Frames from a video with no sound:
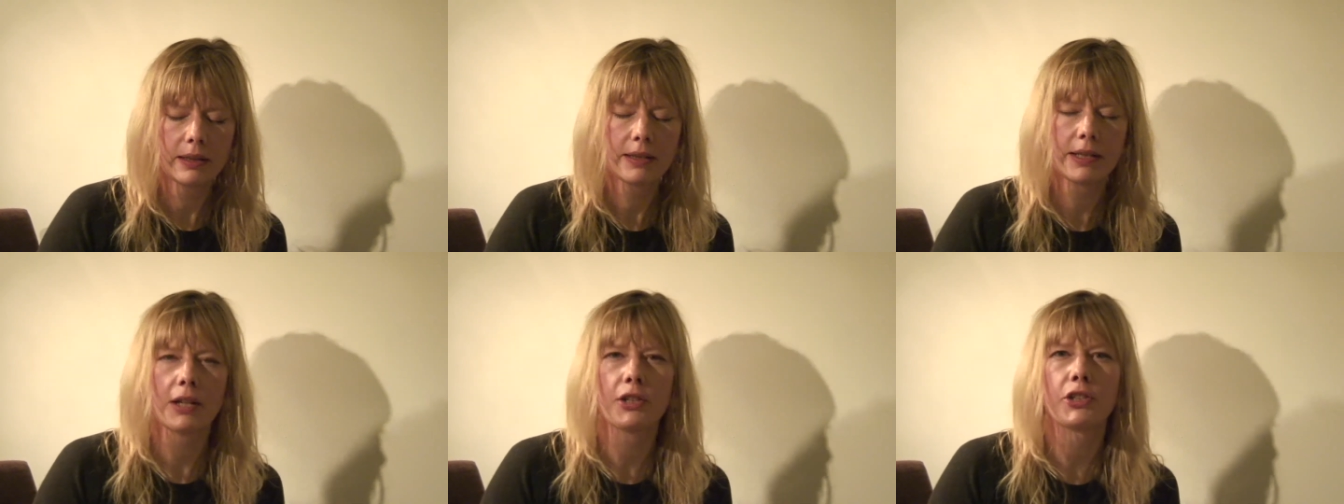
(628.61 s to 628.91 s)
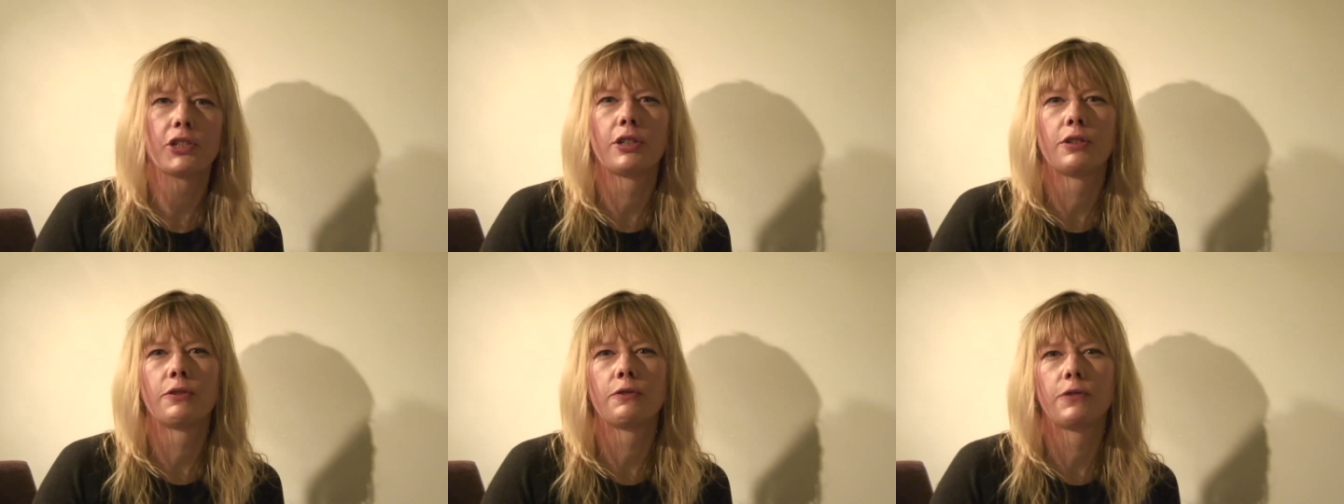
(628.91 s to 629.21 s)

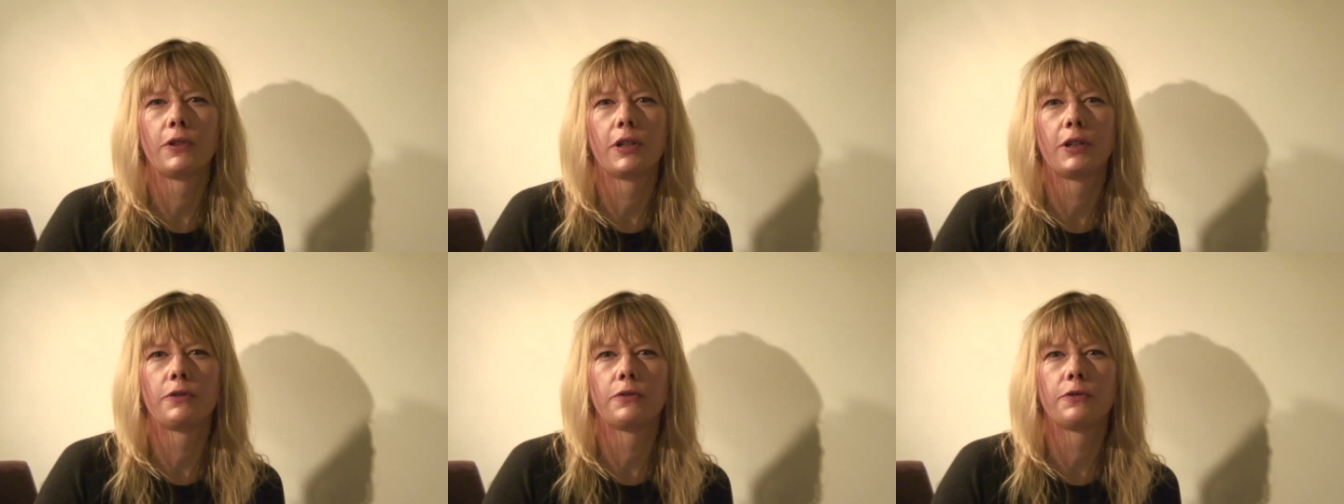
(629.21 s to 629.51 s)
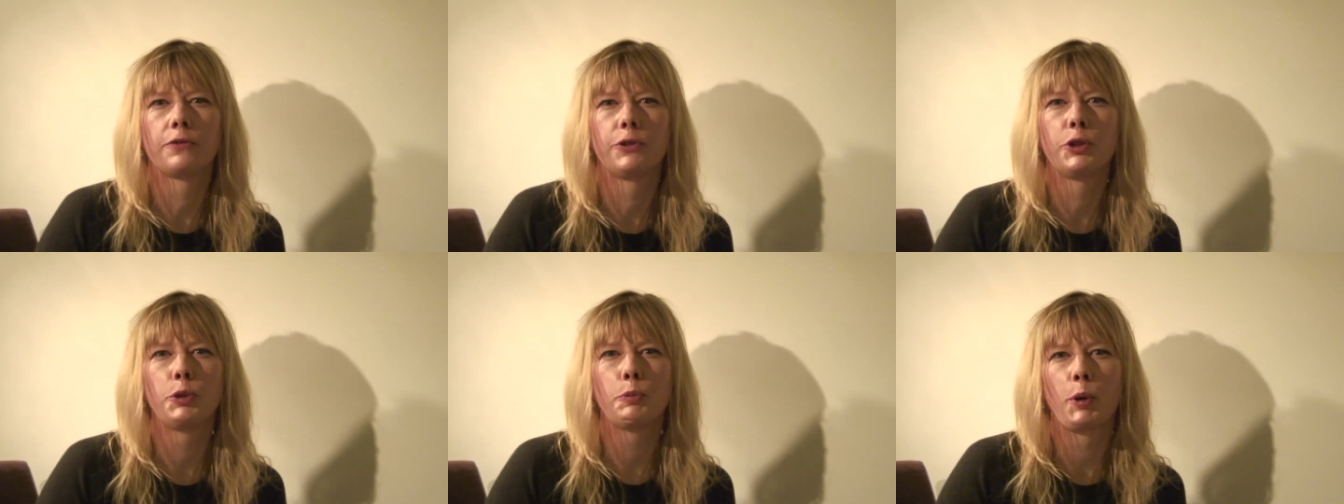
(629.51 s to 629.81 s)
section
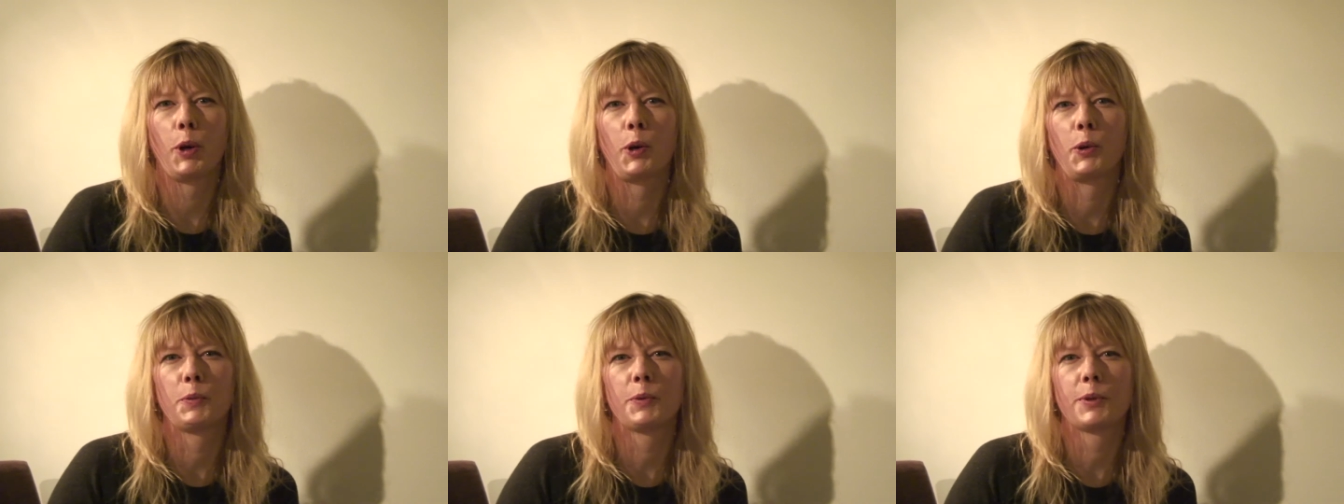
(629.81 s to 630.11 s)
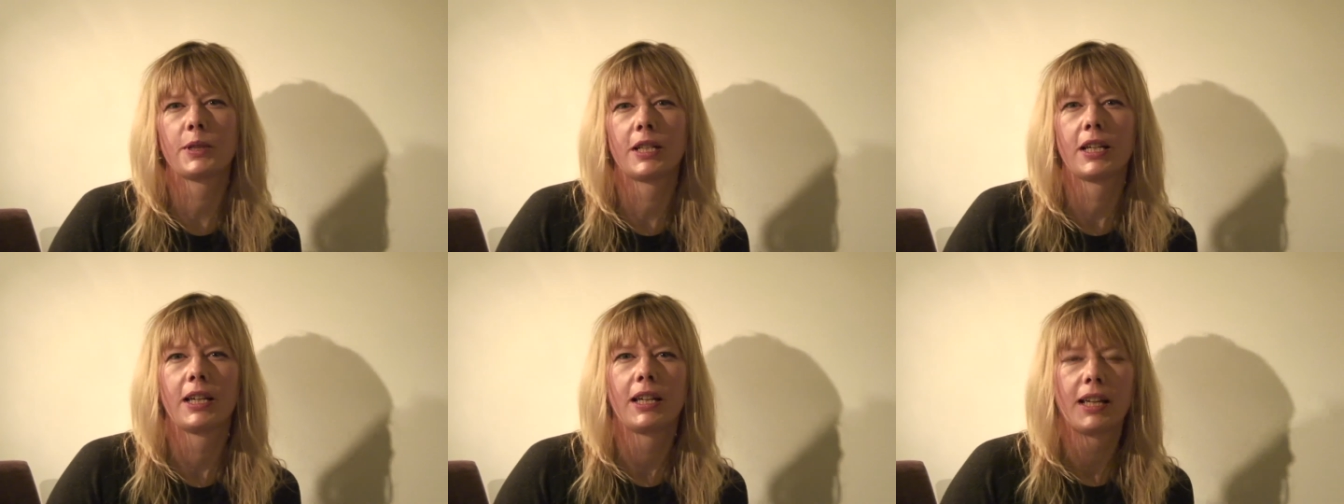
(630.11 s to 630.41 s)
of new
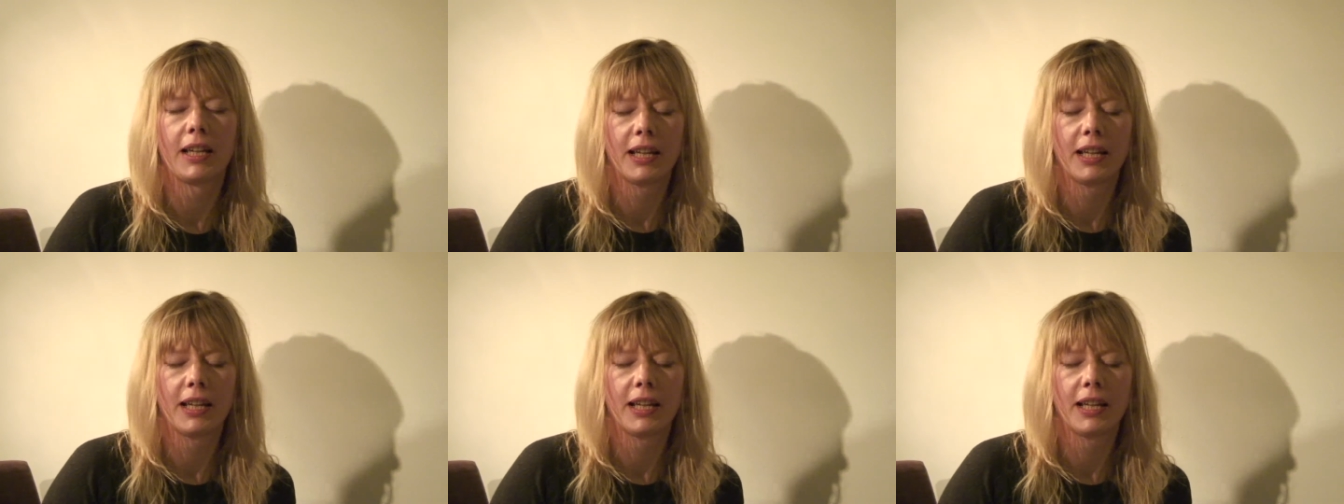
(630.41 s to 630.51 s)
poems